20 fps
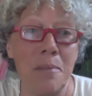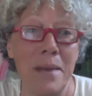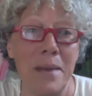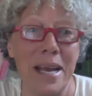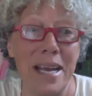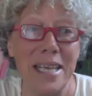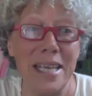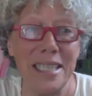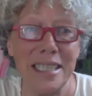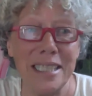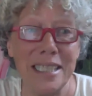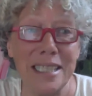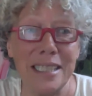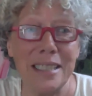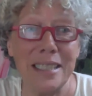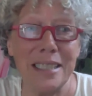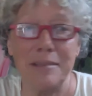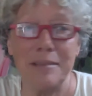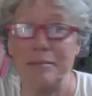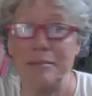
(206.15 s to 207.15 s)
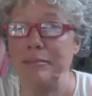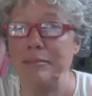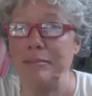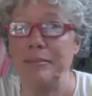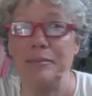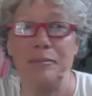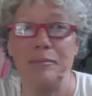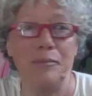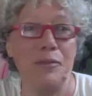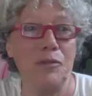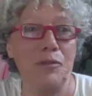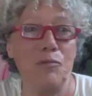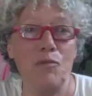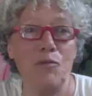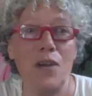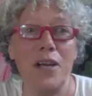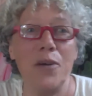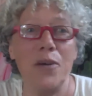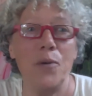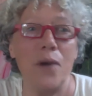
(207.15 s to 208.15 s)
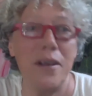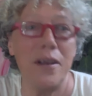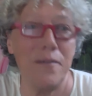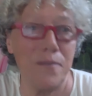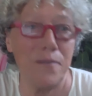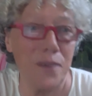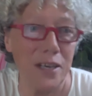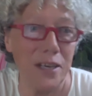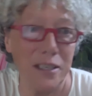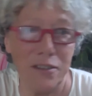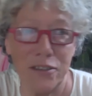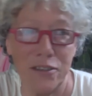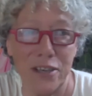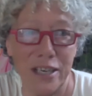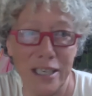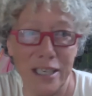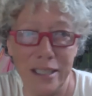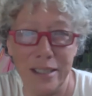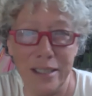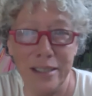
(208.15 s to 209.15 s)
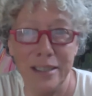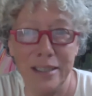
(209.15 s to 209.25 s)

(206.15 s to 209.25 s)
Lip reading: masse, runaway freight train.